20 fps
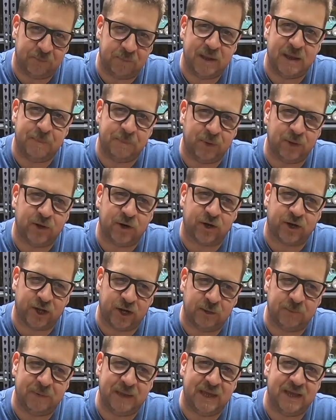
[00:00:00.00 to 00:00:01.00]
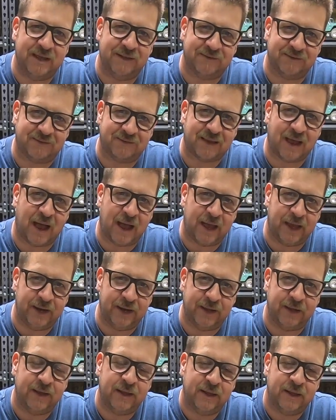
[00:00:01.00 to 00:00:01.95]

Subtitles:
People are going to be inside.